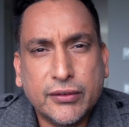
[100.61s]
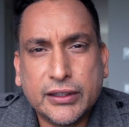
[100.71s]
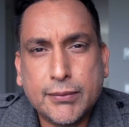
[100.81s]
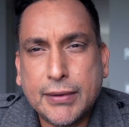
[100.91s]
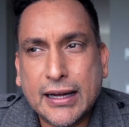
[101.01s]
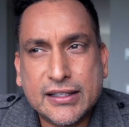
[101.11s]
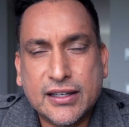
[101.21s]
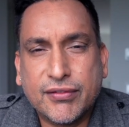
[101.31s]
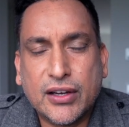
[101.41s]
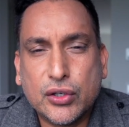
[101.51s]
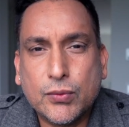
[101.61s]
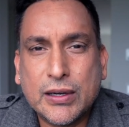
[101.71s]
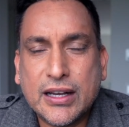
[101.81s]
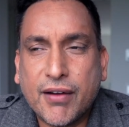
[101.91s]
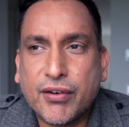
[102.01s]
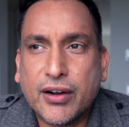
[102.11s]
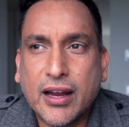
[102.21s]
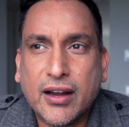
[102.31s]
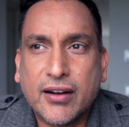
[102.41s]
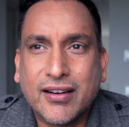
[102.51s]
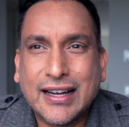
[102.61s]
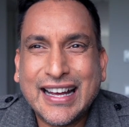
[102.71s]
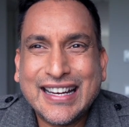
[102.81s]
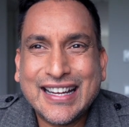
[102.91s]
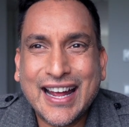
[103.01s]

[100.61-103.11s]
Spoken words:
really bad stuff that you would never hear an